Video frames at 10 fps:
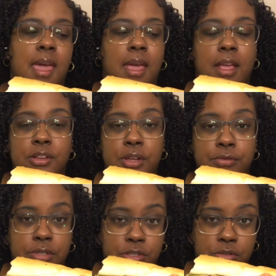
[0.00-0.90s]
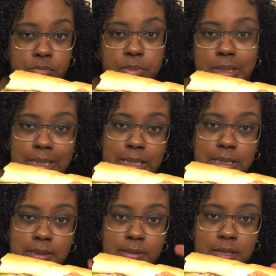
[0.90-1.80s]
And original
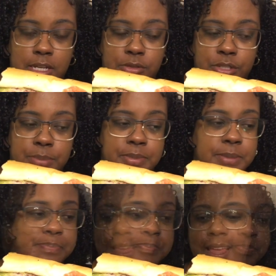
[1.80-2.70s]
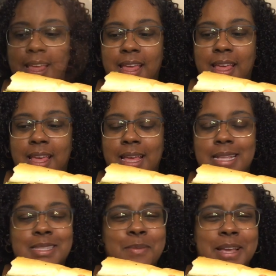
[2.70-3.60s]
plain kettle chips.
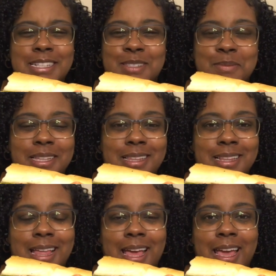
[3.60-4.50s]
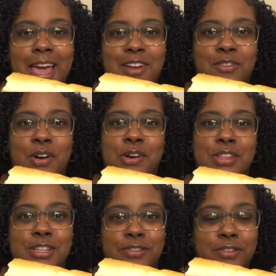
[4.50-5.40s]
It's amazing me that, like, out of all the
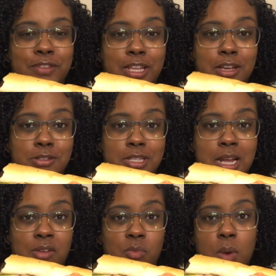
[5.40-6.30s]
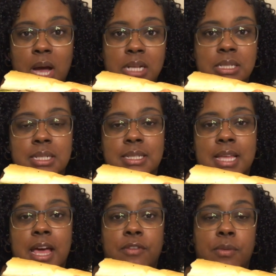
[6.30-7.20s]
different videos that I've watched,
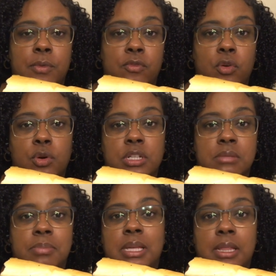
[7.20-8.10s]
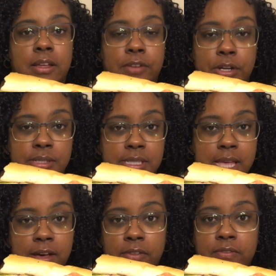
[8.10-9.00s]
aside from, of course, BLove
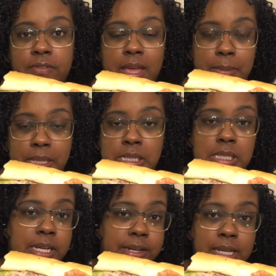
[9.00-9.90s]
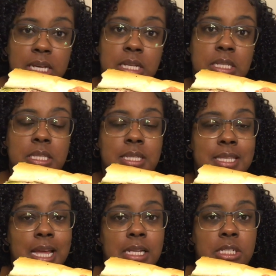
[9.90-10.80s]
herself, Family, Darius,
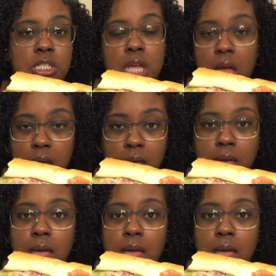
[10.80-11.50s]
ZaddyChunkChunk,